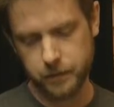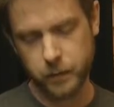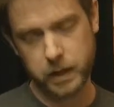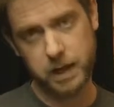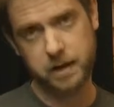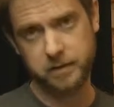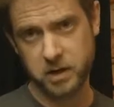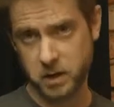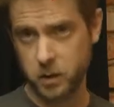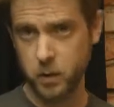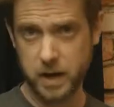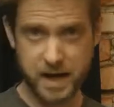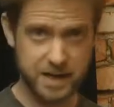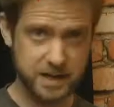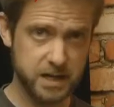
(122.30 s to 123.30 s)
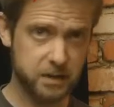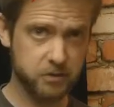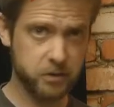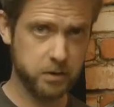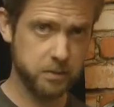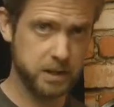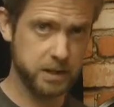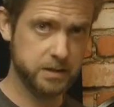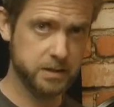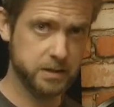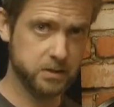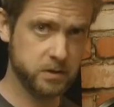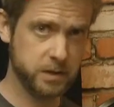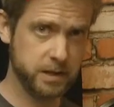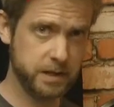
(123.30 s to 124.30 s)
We have no end date for the
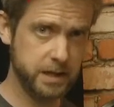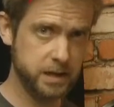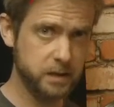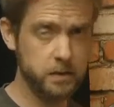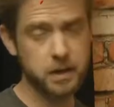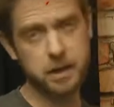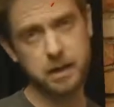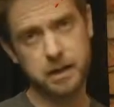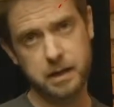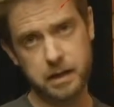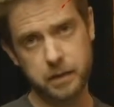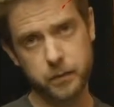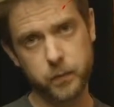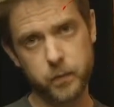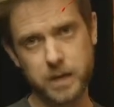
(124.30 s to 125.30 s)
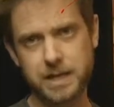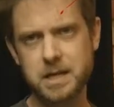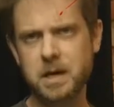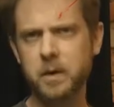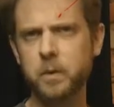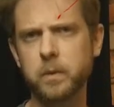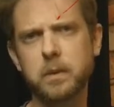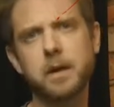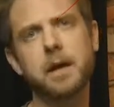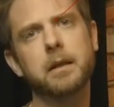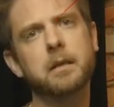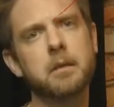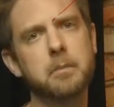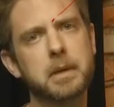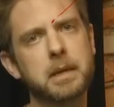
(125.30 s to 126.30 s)
PTS right now. We know that
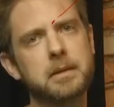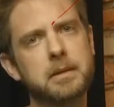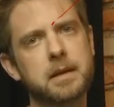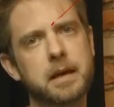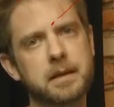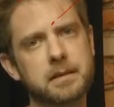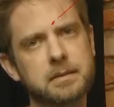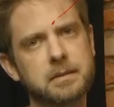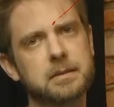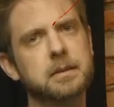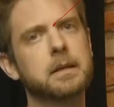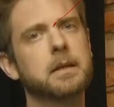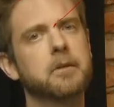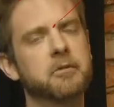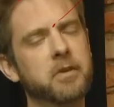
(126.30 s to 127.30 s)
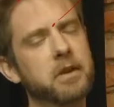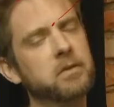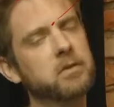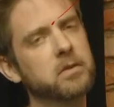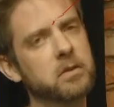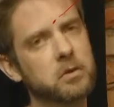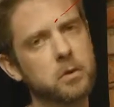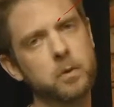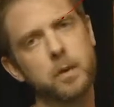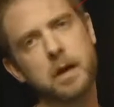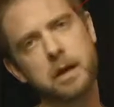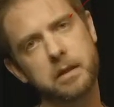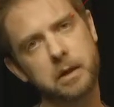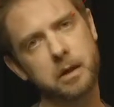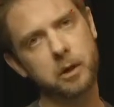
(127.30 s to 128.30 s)
the PTS Phase 2
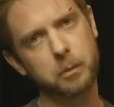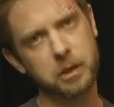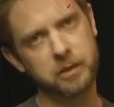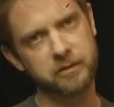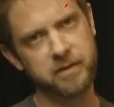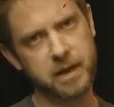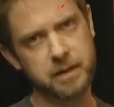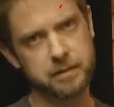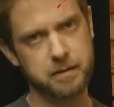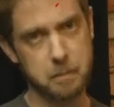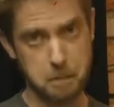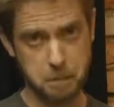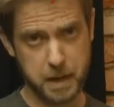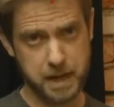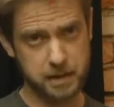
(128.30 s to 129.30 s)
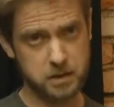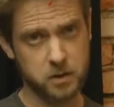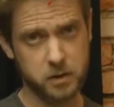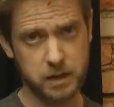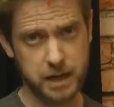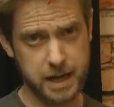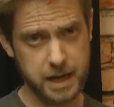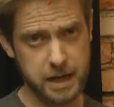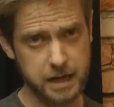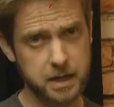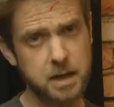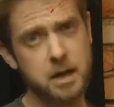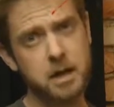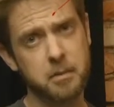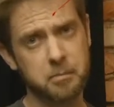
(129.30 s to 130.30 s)
and the global event might collide,
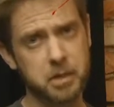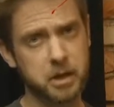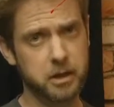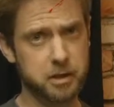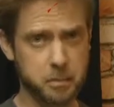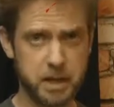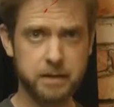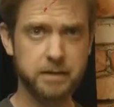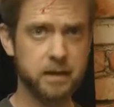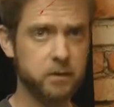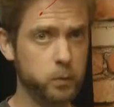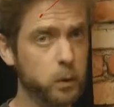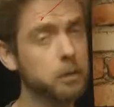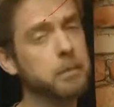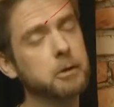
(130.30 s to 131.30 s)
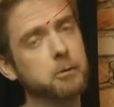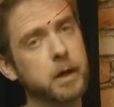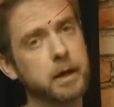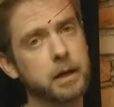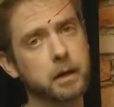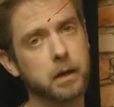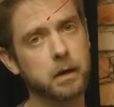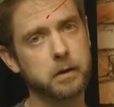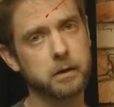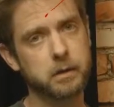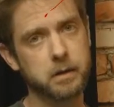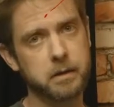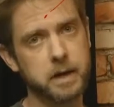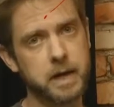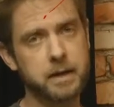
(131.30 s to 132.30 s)
but the PTS will be running longer
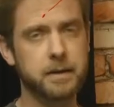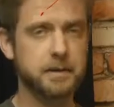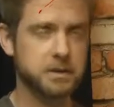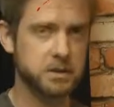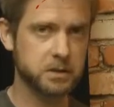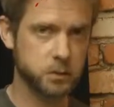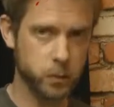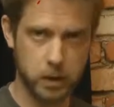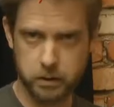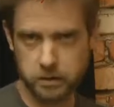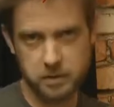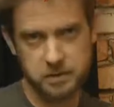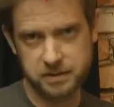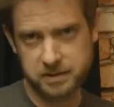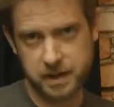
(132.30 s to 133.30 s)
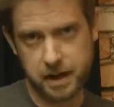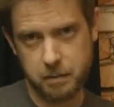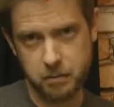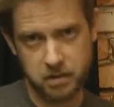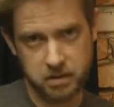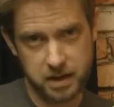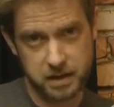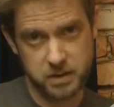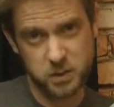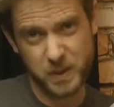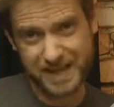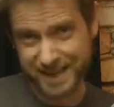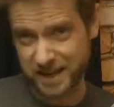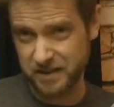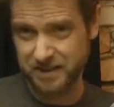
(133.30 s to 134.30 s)
than that. It's just one of those time things. We
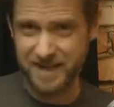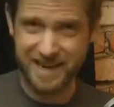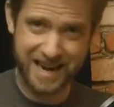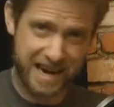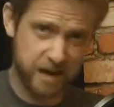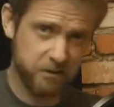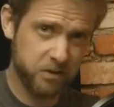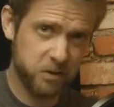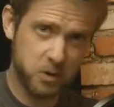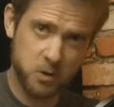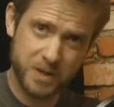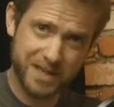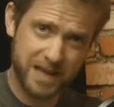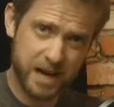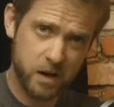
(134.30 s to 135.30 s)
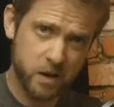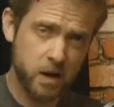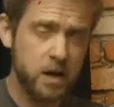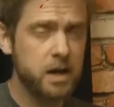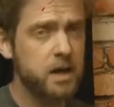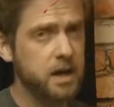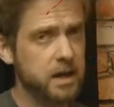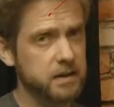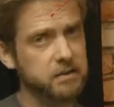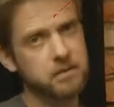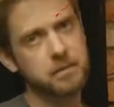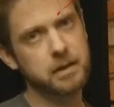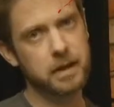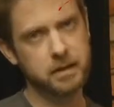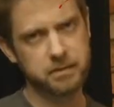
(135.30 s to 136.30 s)
kind of have to do it now. It's
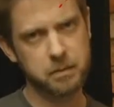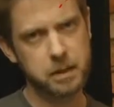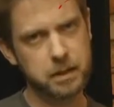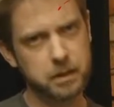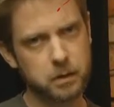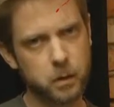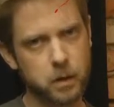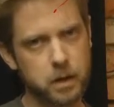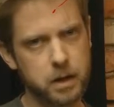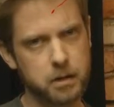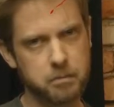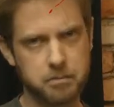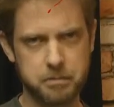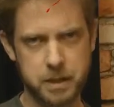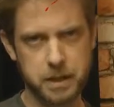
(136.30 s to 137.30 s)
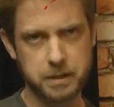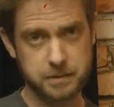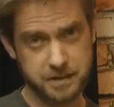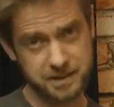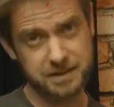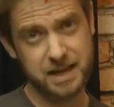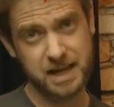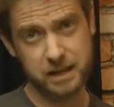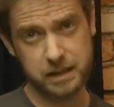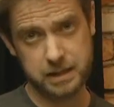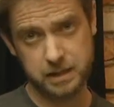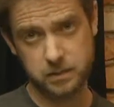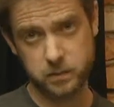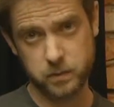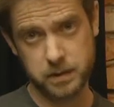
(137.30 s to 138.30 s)
a bit annoying, but it sadly
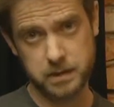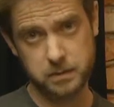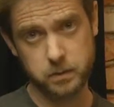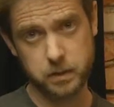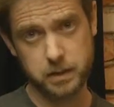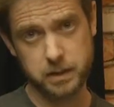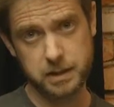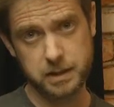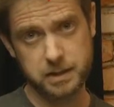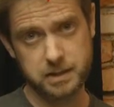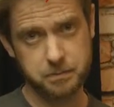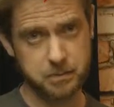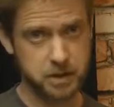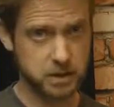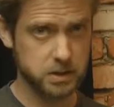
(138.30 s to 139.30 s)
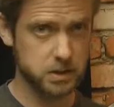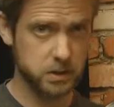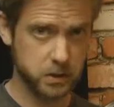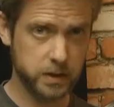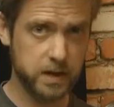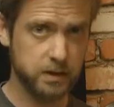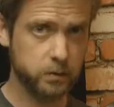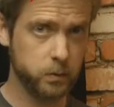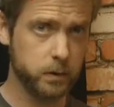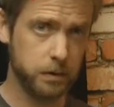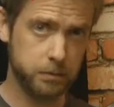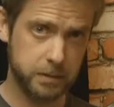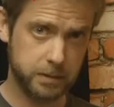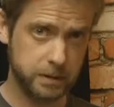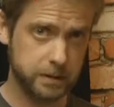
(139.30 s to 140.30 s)
is what it is. But you guys will
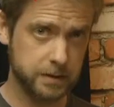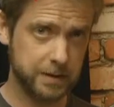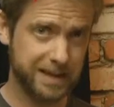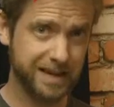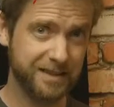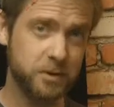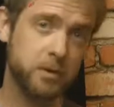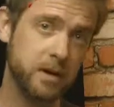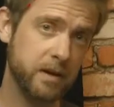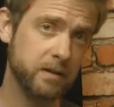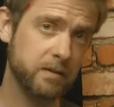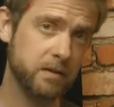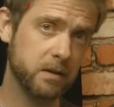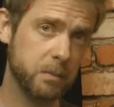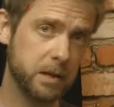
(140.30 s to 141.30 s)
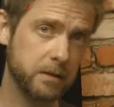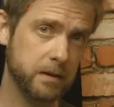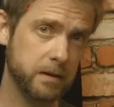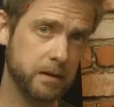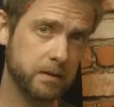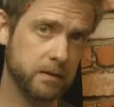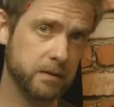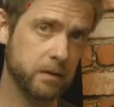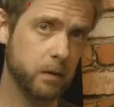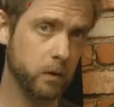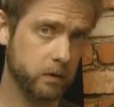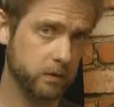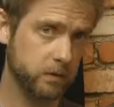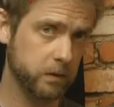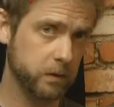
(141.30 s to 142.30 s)
get to test the PTS
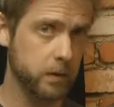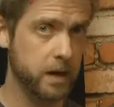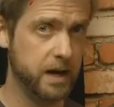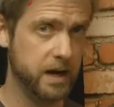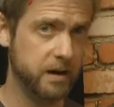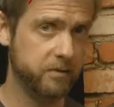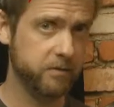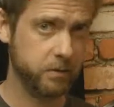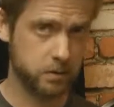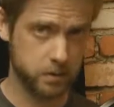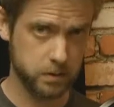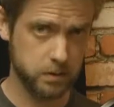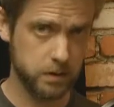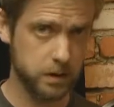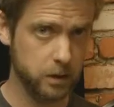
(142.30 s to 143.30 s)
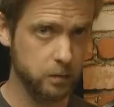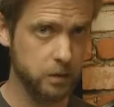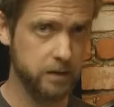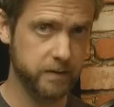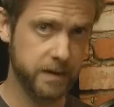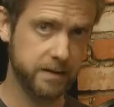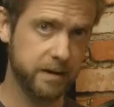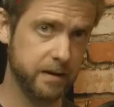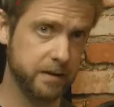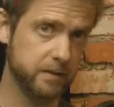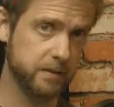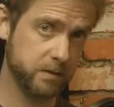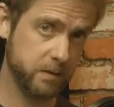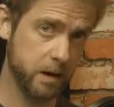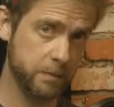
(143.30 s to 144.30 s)
also after the global event has
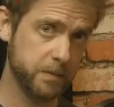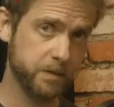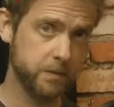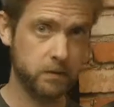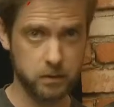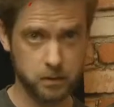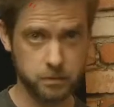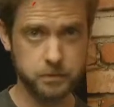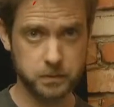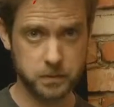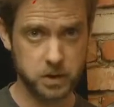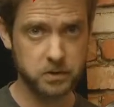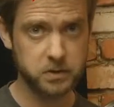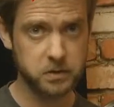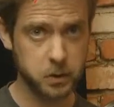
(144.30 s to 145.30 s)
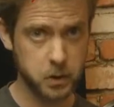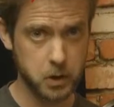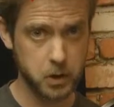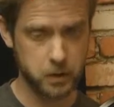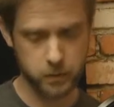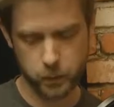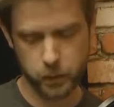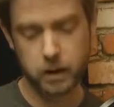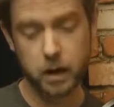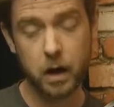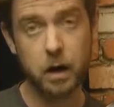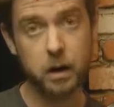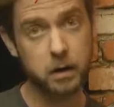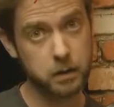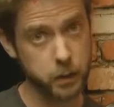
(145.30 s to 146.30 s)
stopped. So yes, you know, we
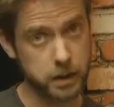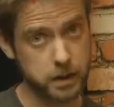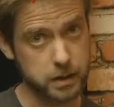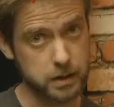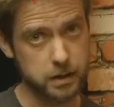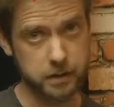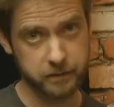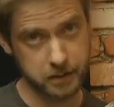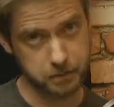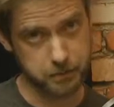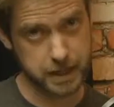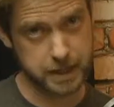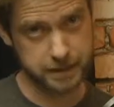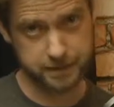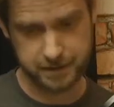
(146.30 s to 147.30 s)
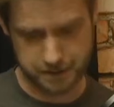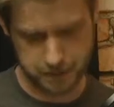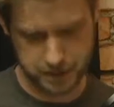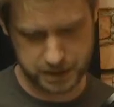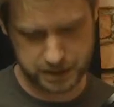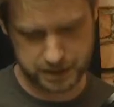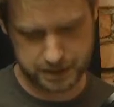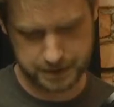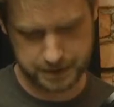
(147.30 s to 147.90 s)
are aware of the bad timings.